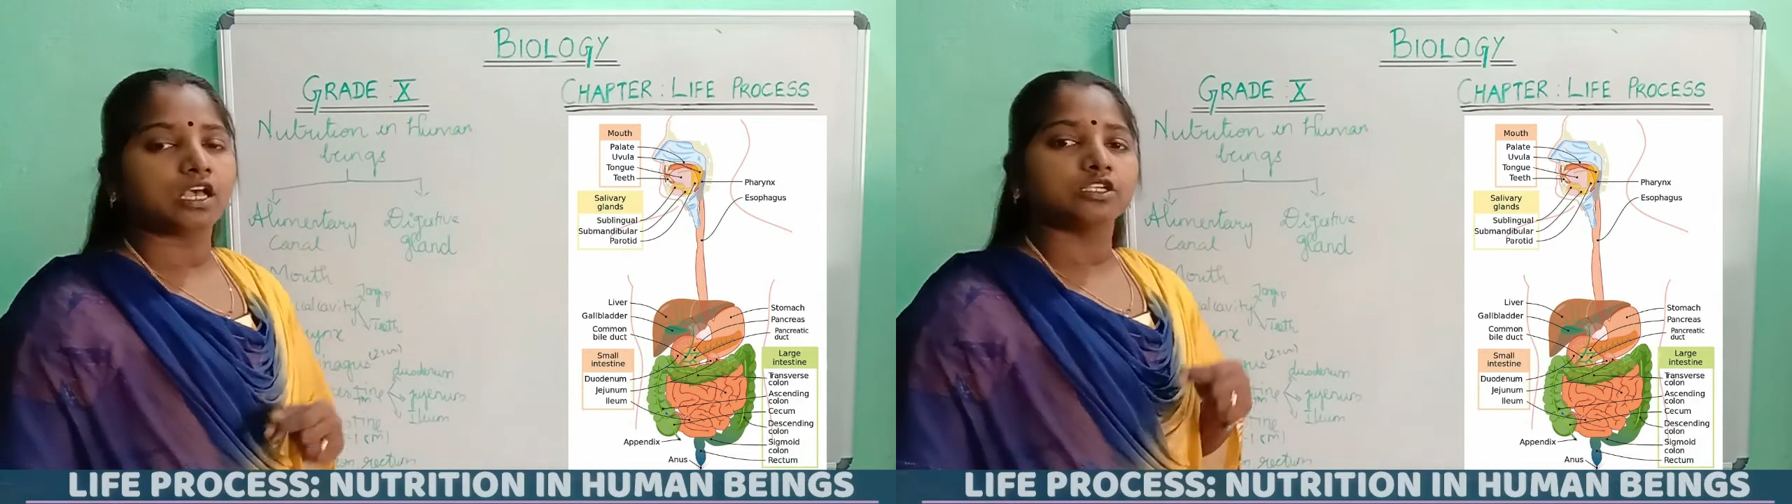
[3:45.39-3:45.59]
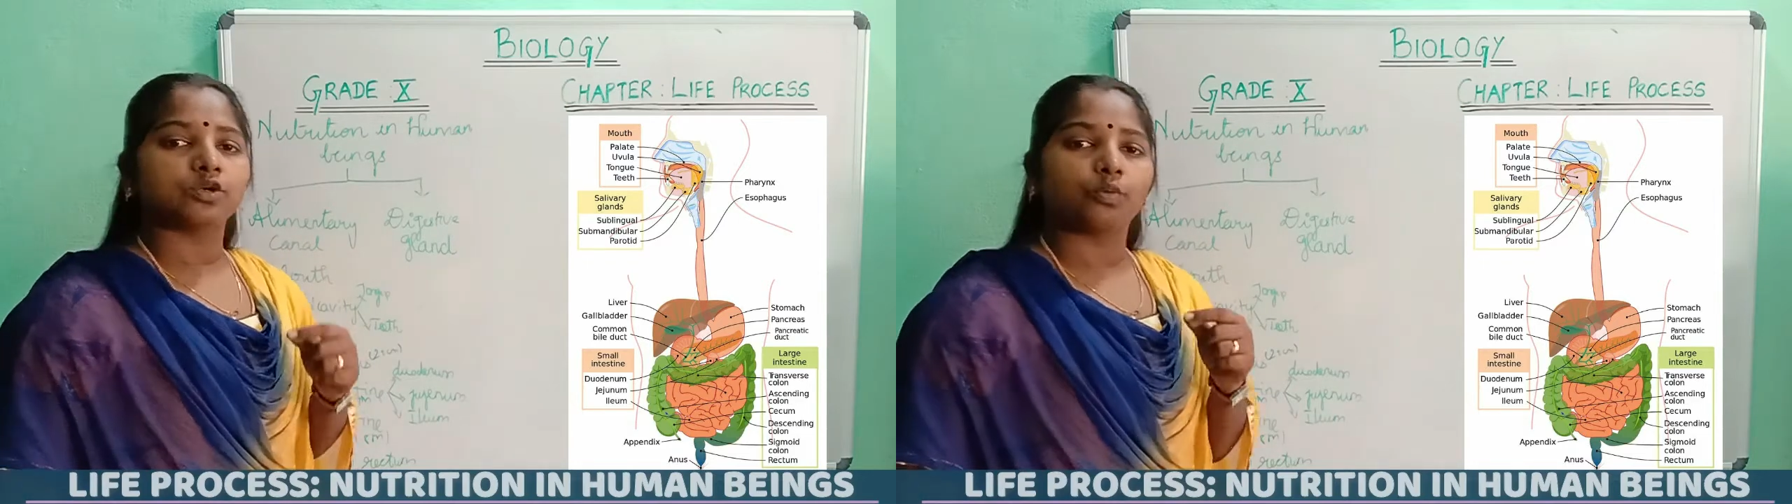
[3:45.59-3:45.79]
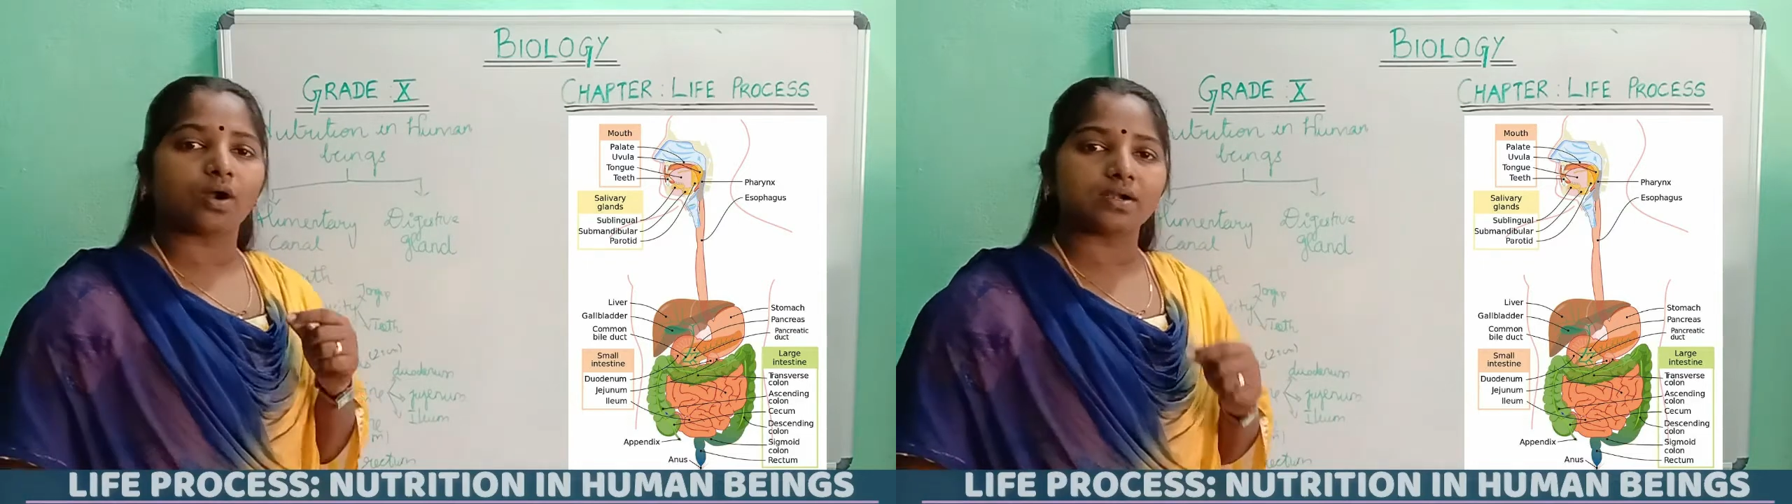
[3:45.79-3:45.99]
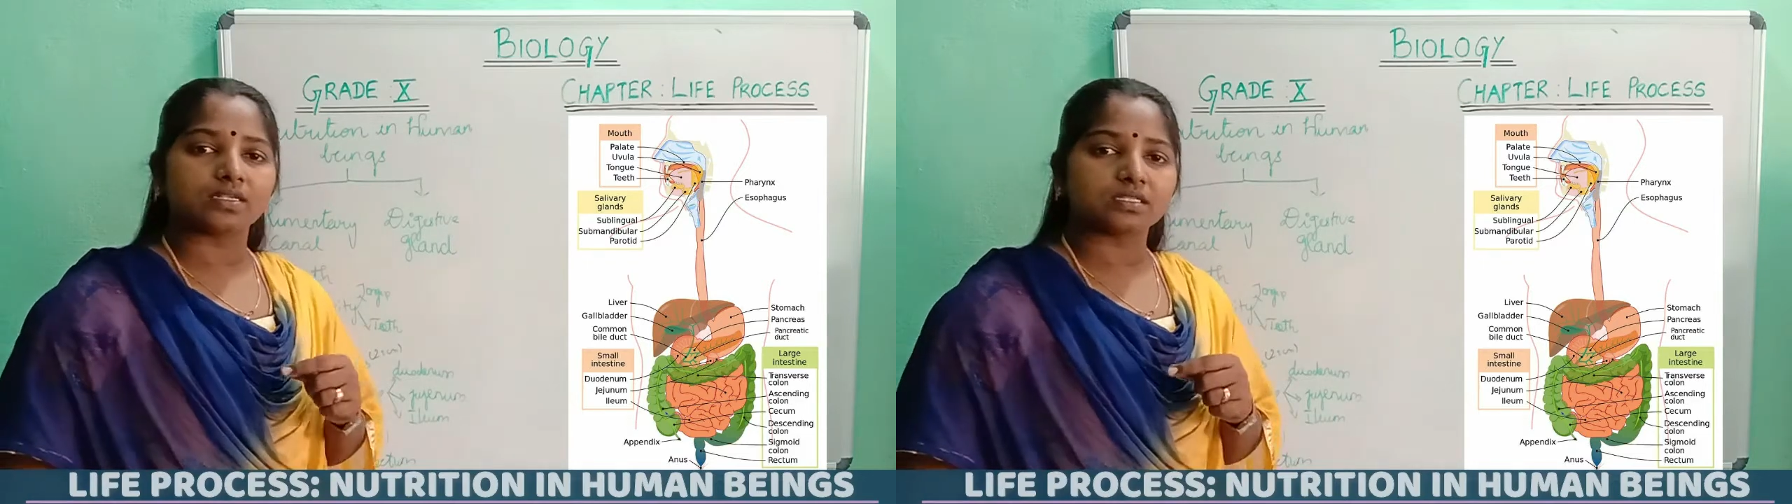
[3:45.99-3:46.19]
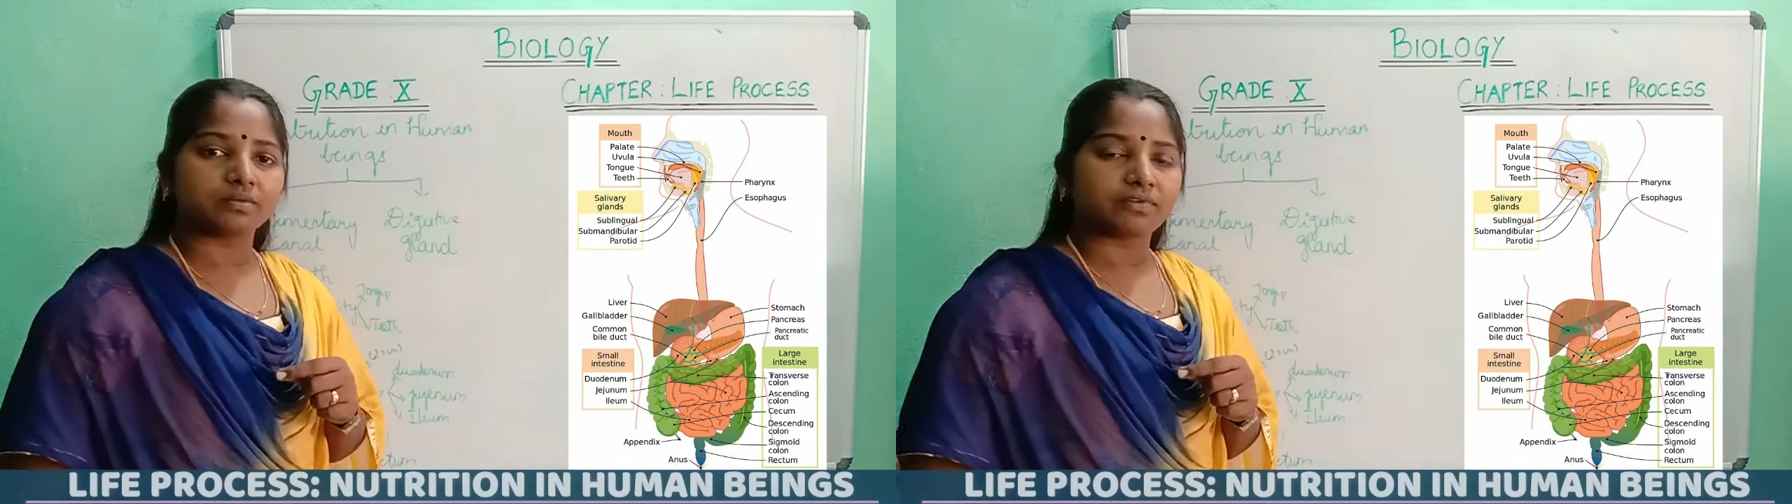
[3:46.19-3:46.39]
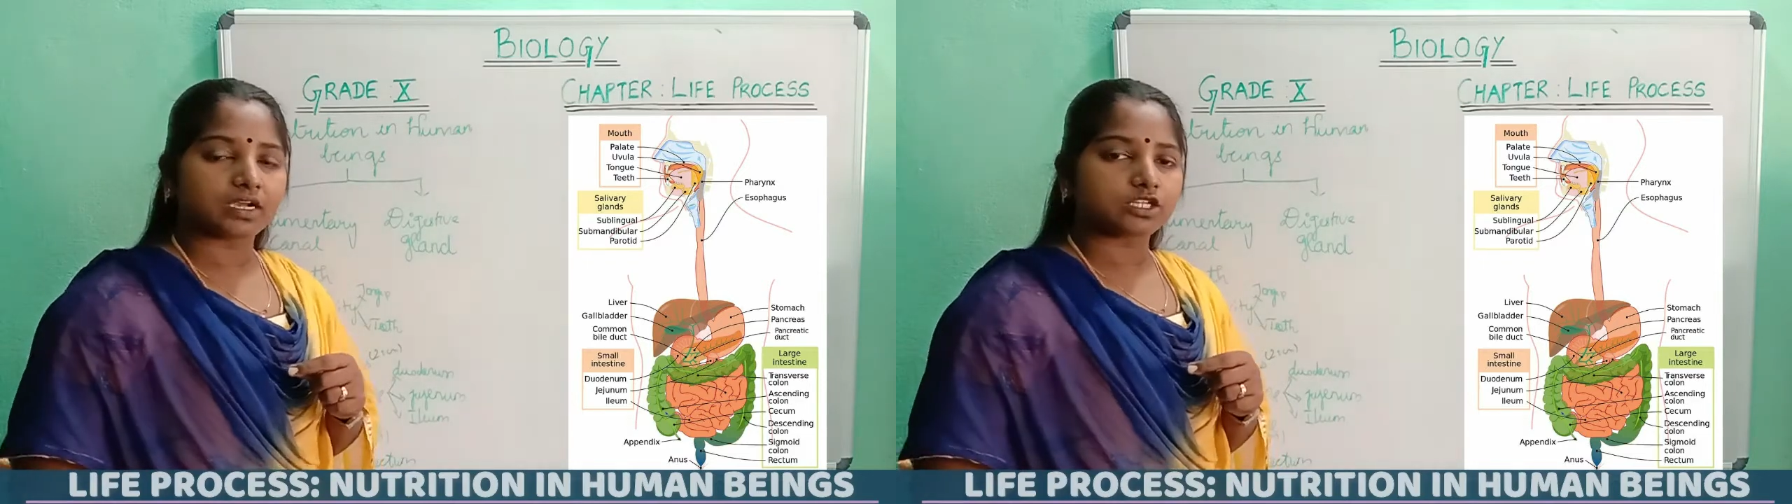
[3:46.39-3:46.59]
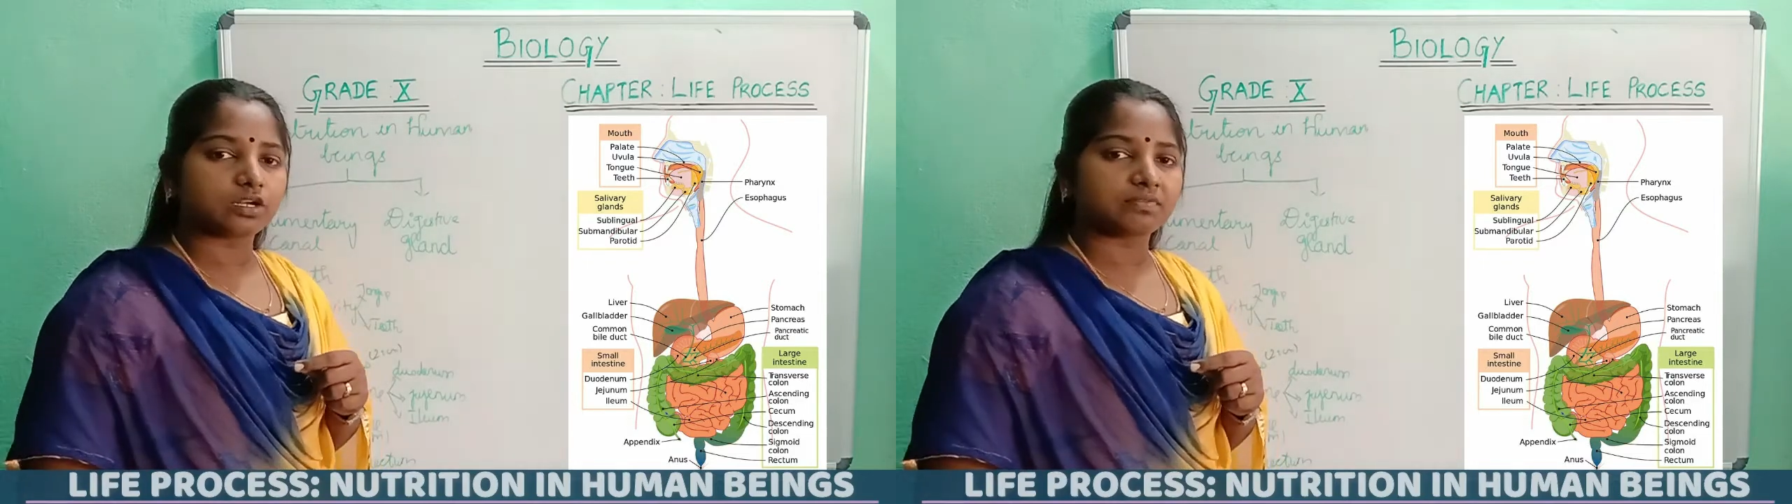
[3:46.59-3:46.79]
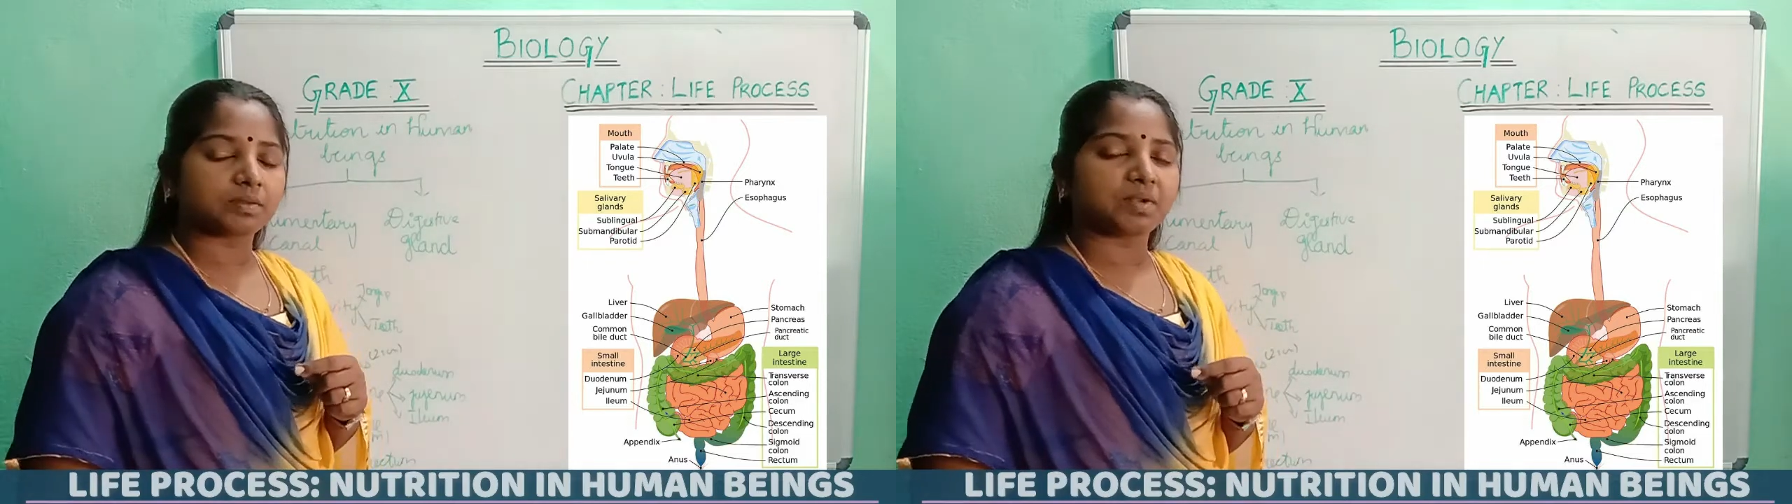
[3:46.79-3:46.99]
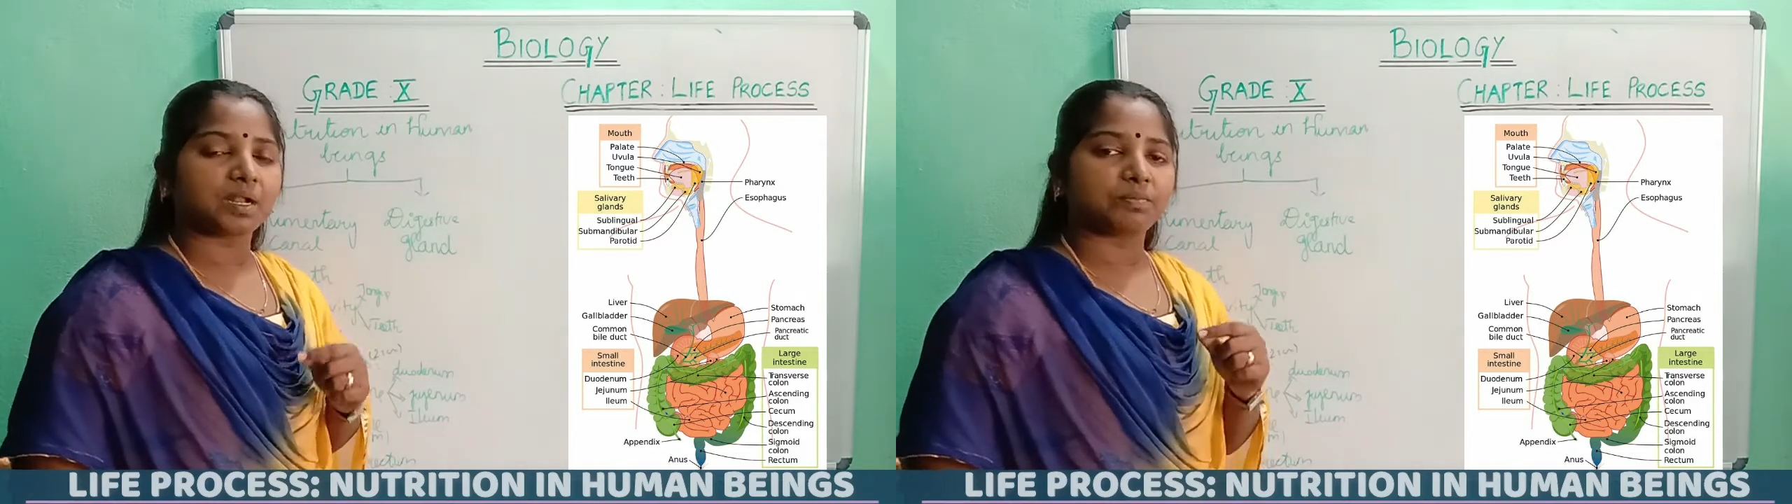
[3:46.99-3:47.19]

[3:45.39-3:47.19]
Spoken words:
So what is the function of the blood?